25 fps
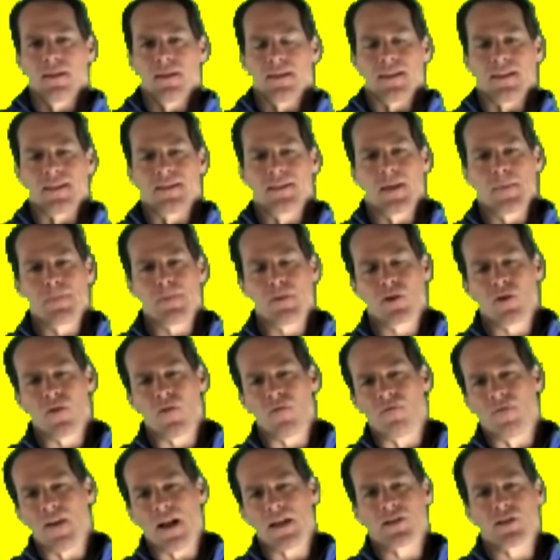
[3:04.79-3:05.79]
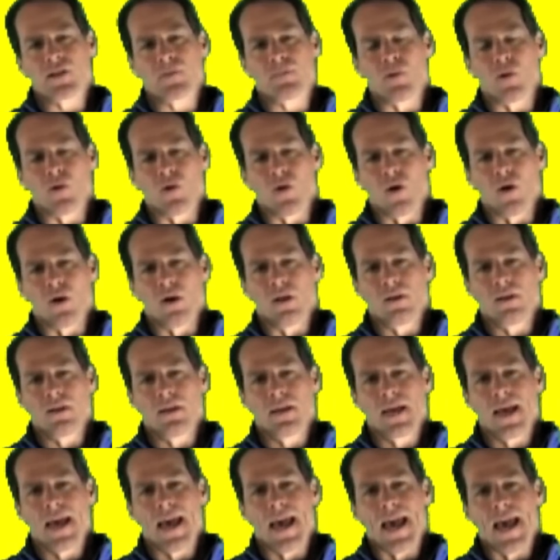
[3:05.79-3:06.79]
The typical vegetable oil
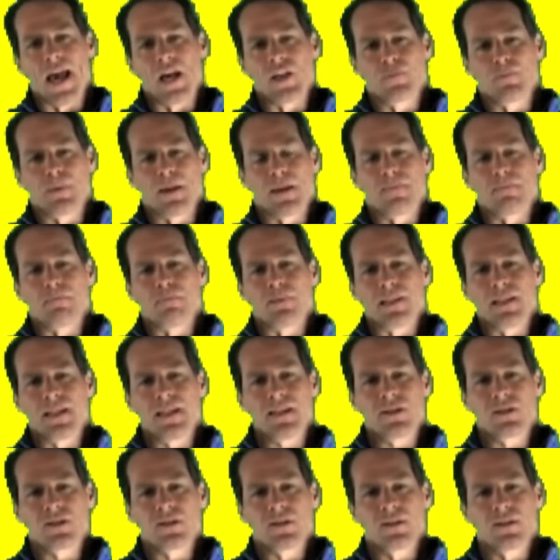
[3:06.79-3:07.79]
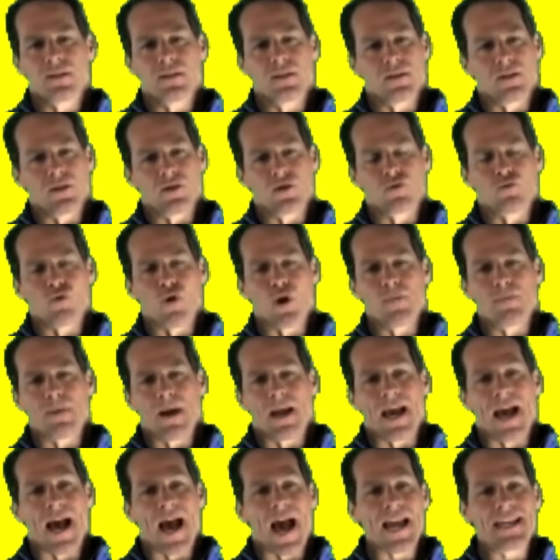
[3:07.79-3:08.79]
has been bleached, destroyed
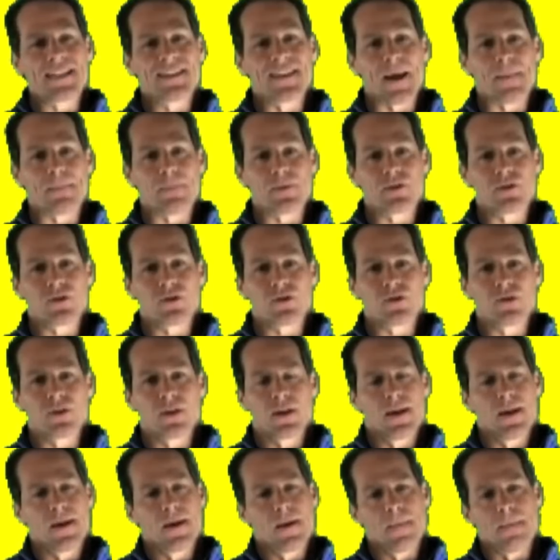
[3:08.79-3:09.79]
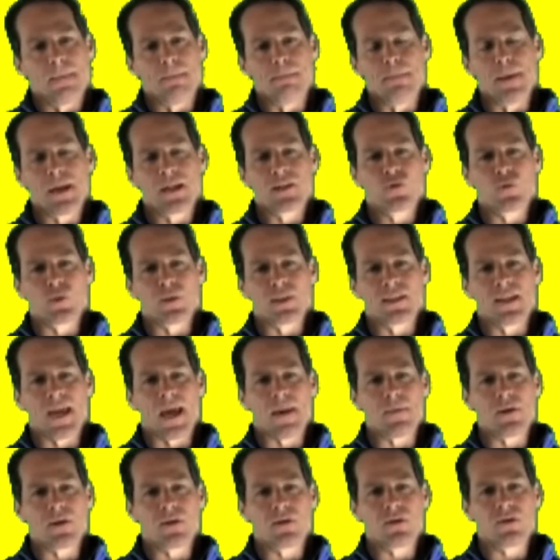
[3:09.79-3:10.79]
by high temperatures, mixed with
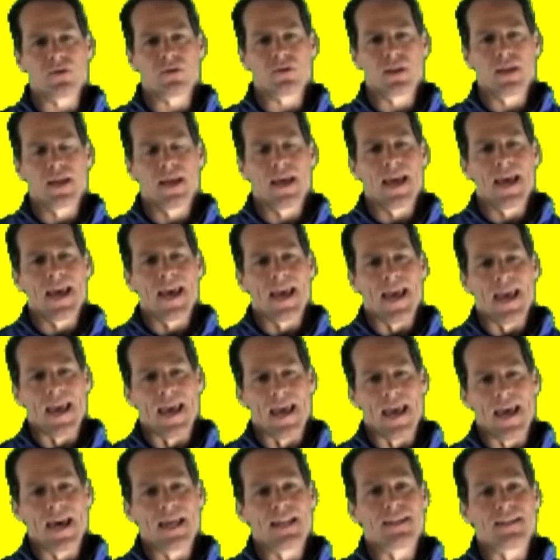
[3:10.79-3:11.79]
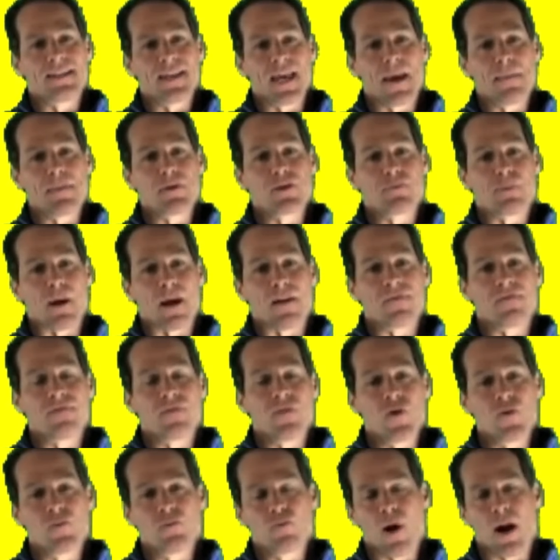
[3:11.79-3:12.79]
chemicals, and damaged by
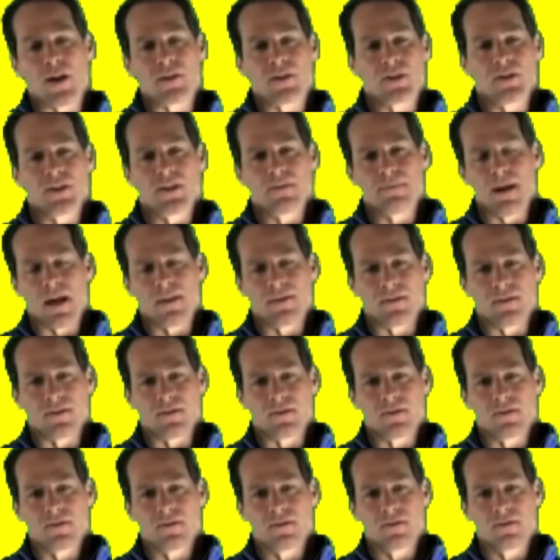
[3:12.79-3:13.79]
food processing methods.